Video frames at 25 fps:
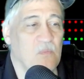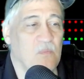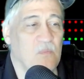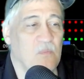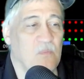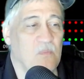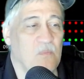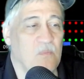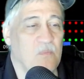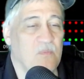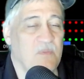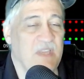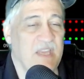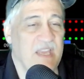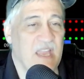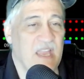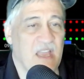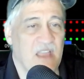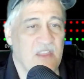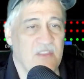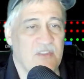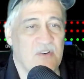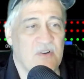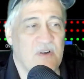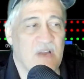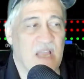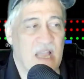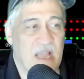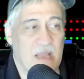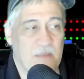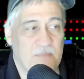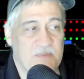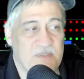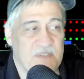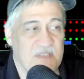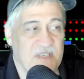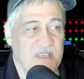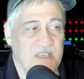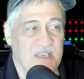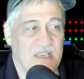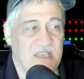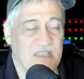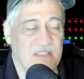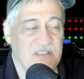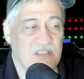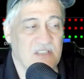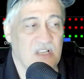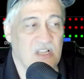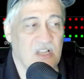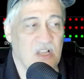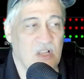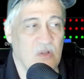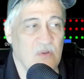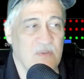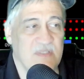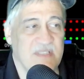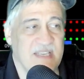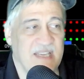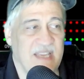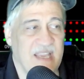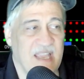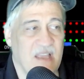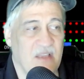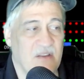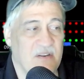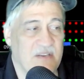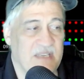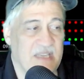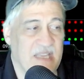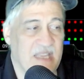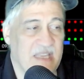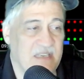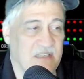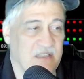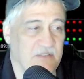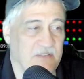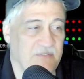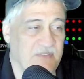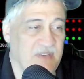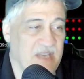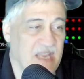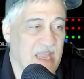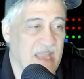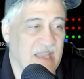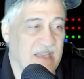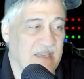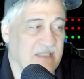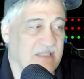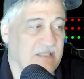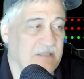the other option is closing out at end of day.